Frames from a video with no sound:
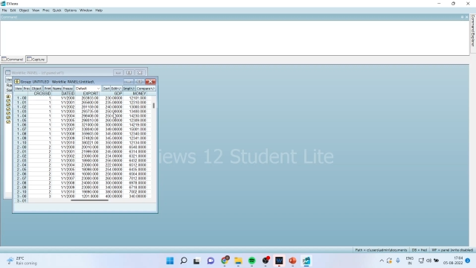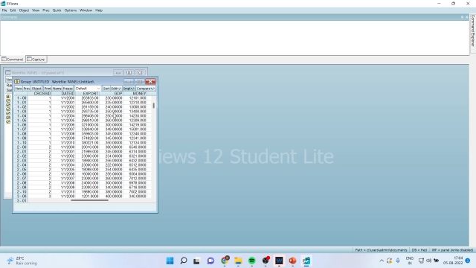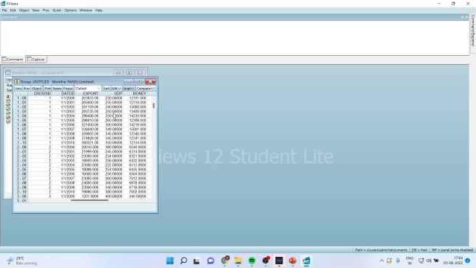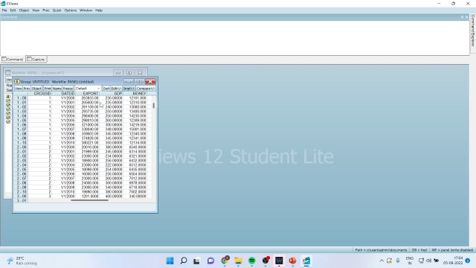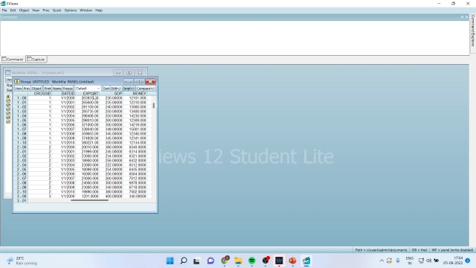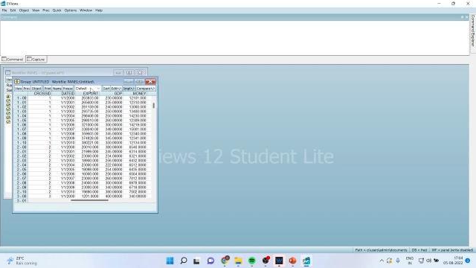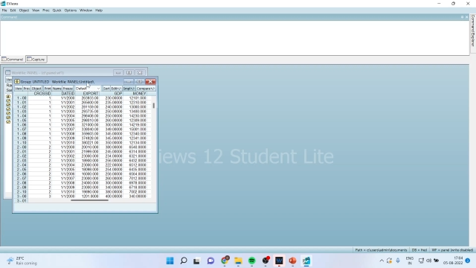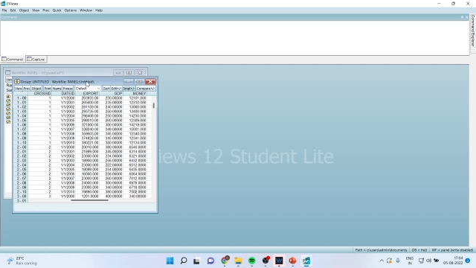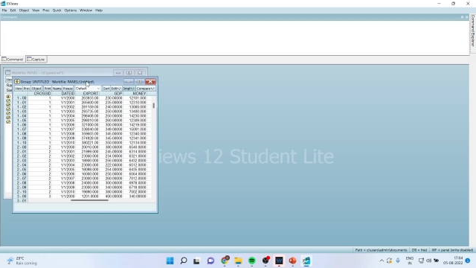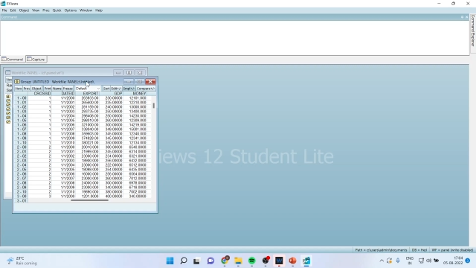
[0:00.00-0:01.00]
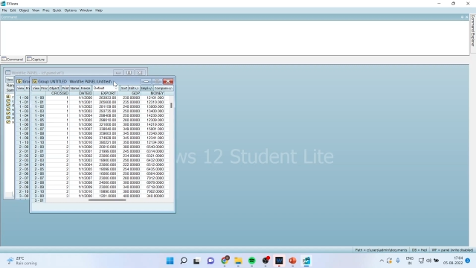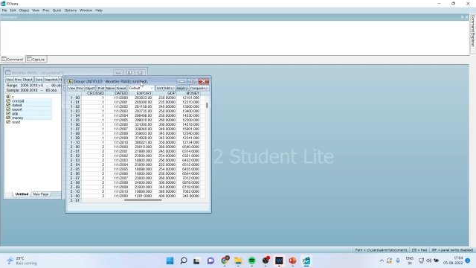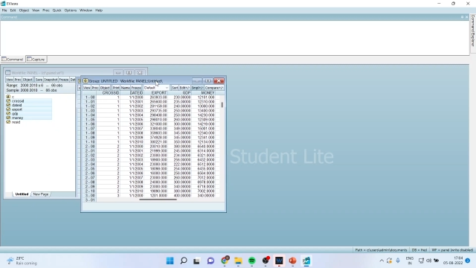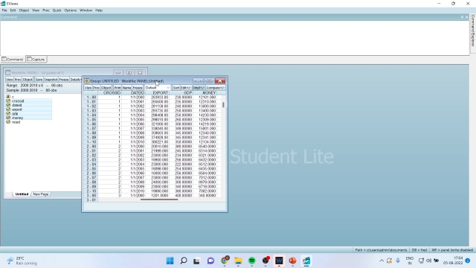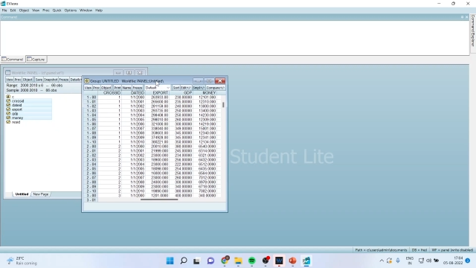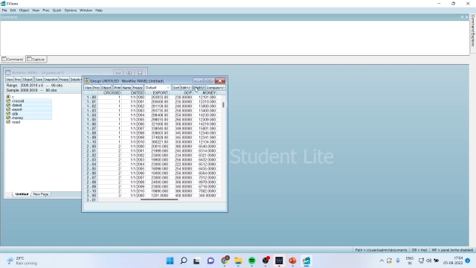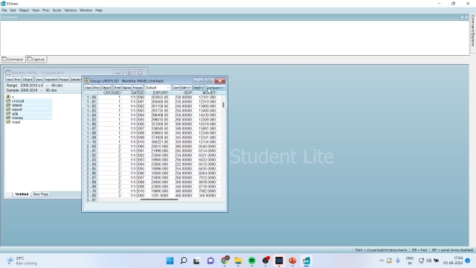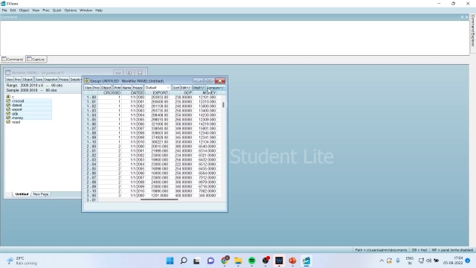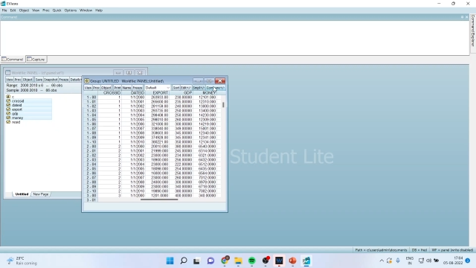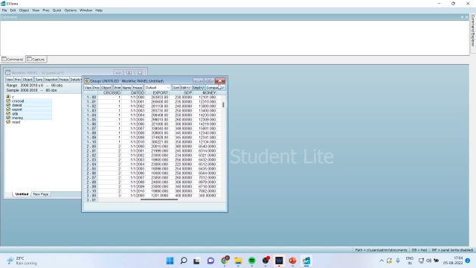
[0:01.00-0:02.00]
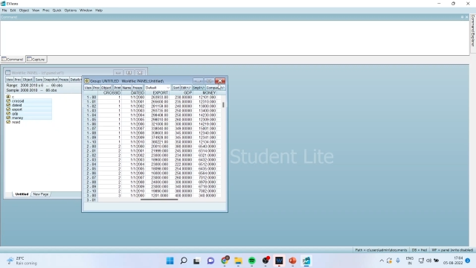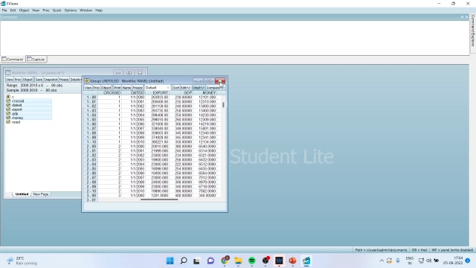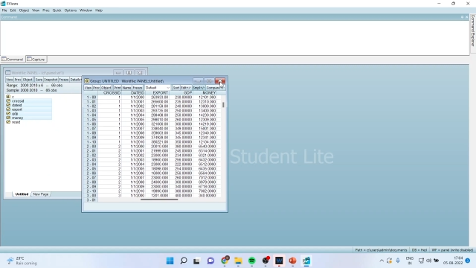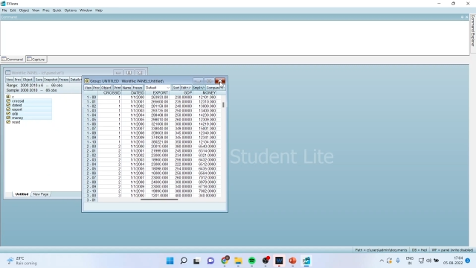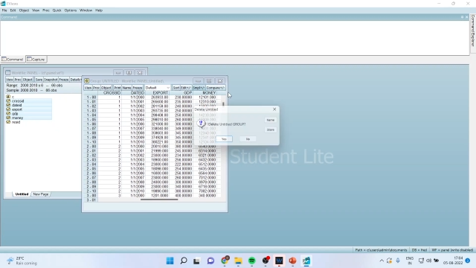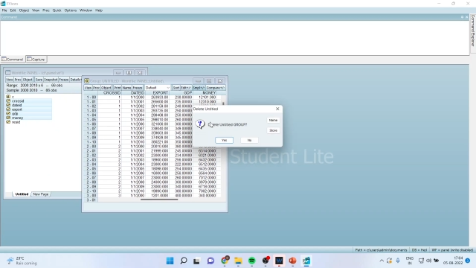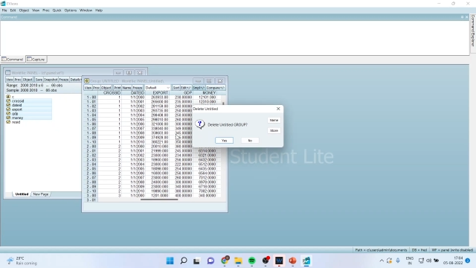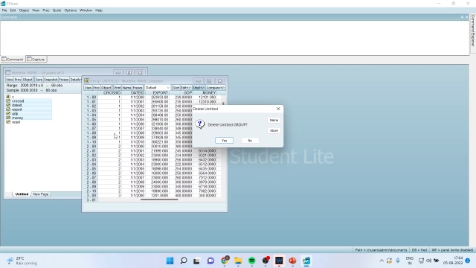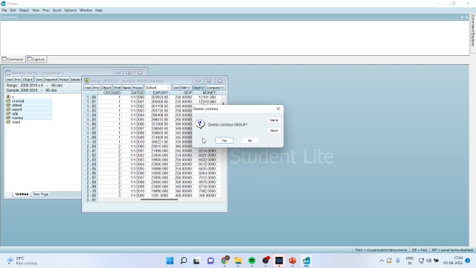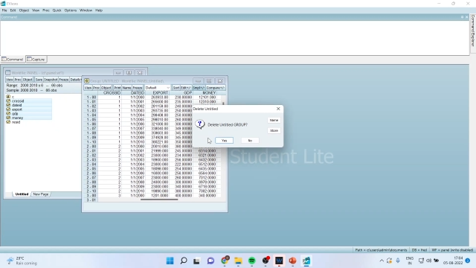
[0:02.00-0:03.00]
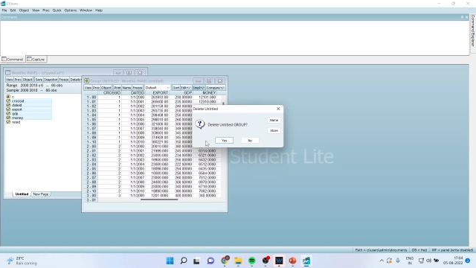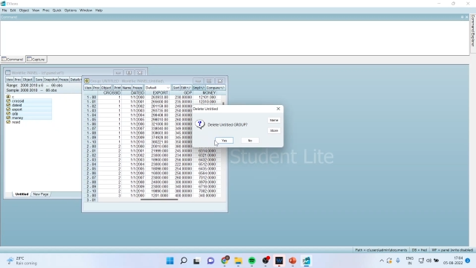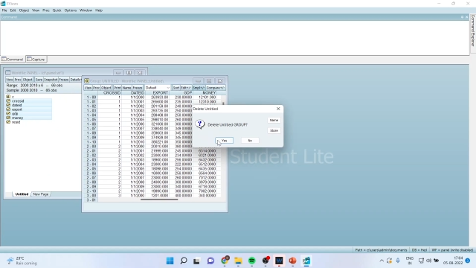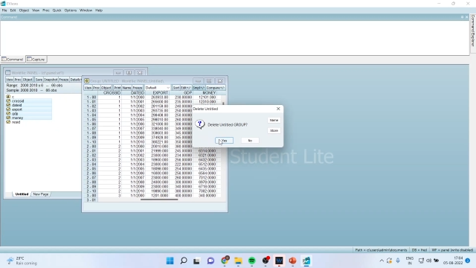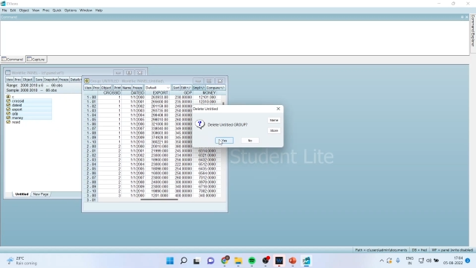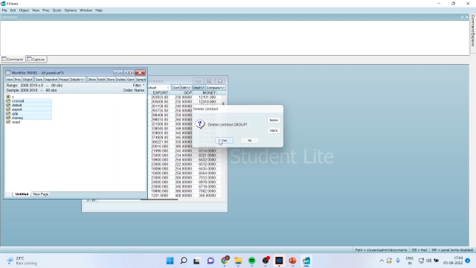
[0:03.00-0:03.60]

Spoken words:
(no speaker visible)